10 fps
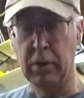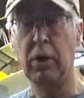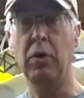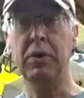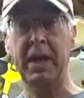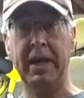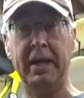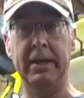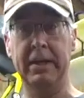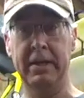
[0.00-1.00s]
Okay,
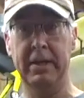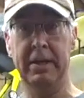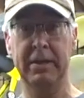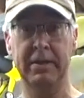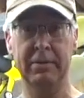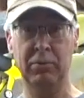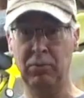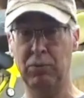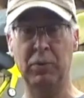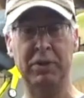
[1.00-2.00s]

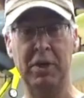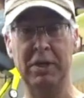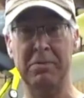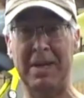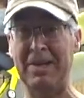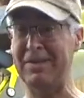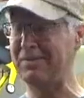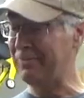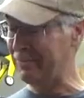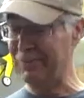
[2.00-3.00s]
we talked about
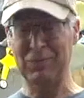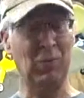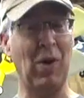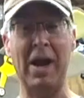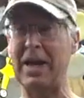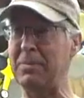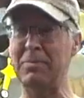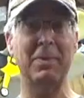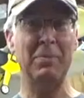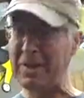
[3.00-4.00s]
why
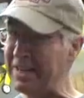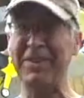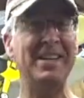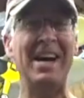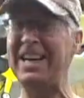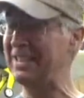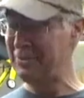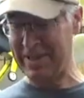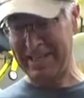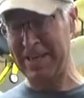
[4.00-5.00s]
I'm a bit of a nut
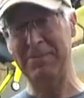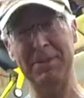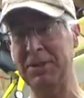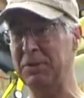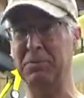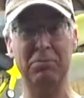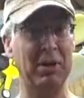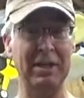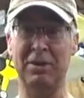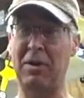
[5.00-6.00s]
when it comes to
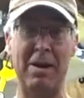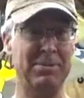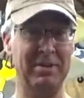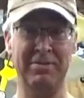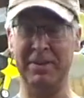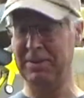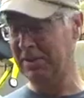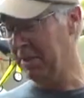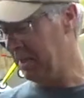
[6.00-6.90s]
bringing crap to the field.